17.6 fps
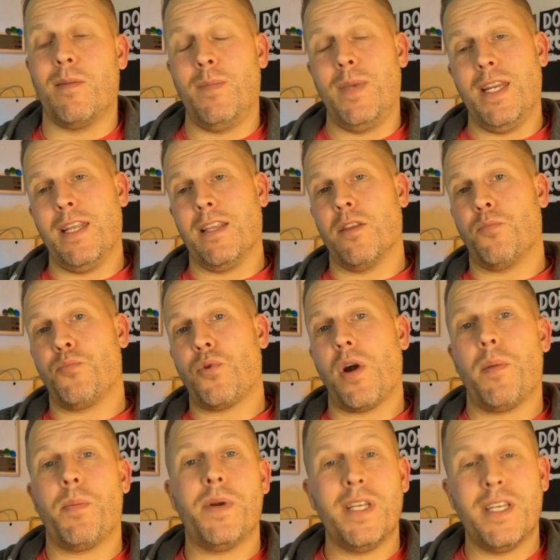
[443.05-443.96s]
meaning the
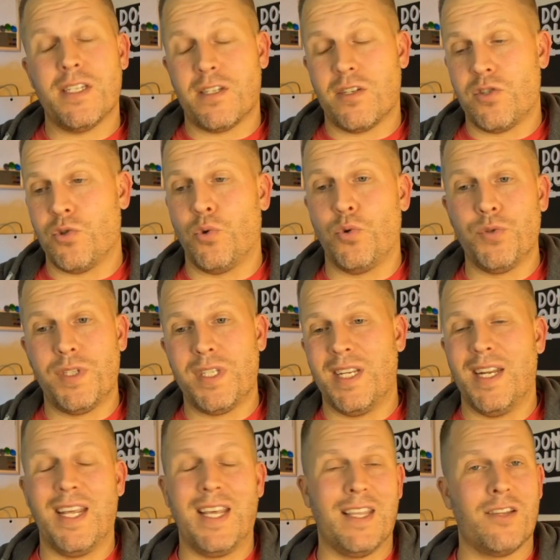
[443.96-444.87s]
property is sold today.